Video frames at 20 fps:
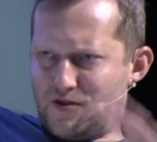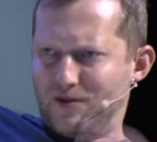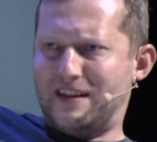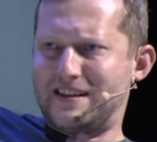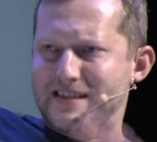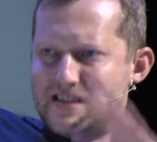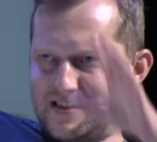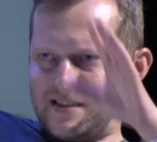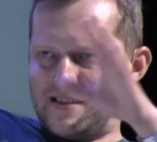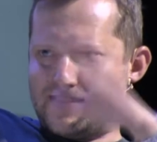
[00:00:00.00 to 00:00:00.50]
So
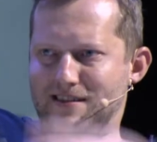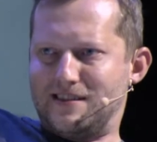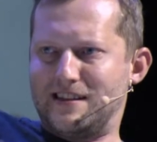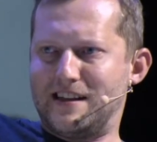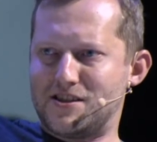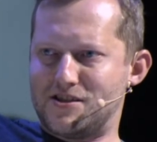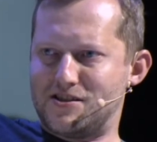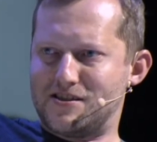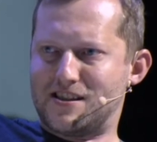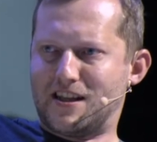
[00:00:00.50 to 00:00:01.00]
let's
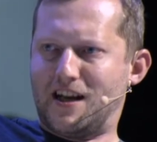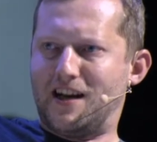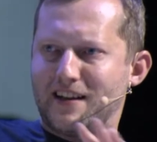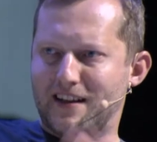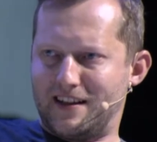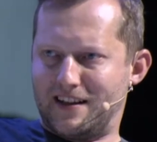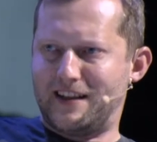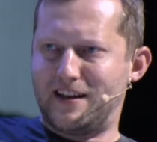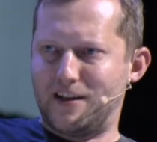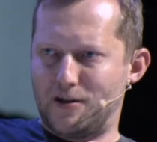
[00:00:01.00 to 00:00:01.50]
just
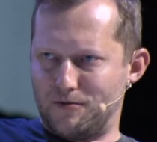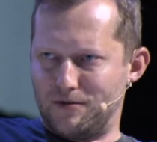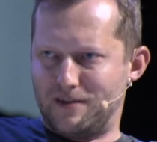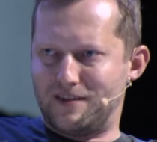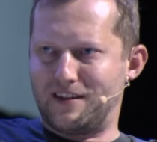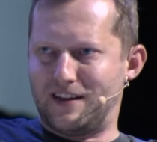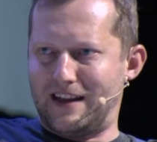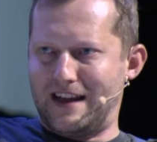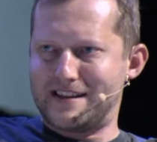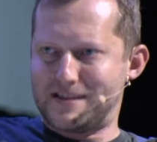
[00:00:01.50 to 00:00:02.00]
cut it here
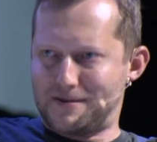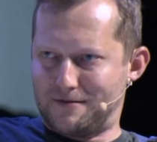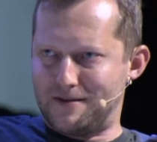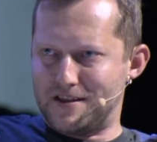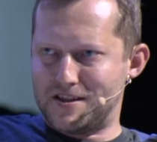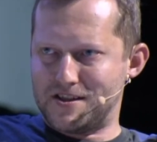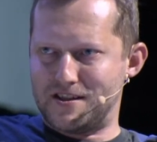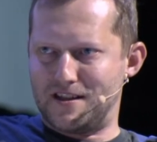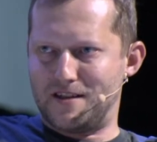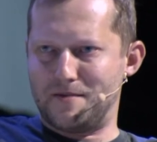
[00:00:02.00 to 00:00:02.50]
with the last
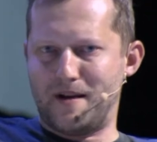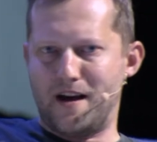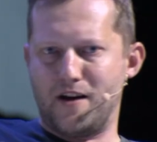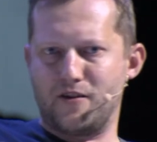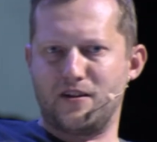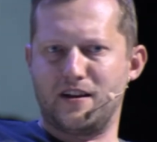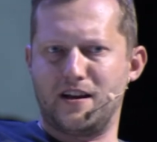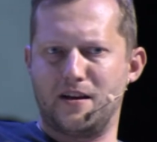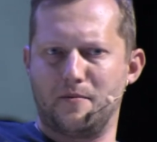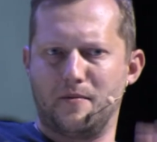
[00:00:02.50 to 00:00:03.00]
question
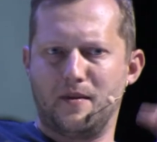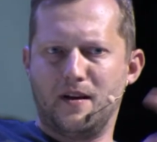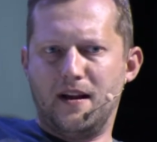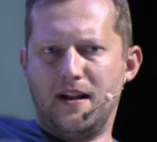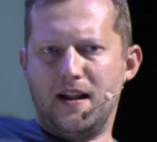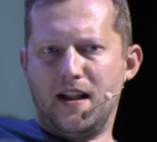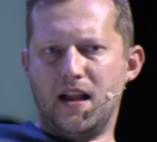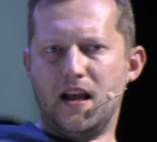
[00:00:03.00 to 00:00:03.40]
about him.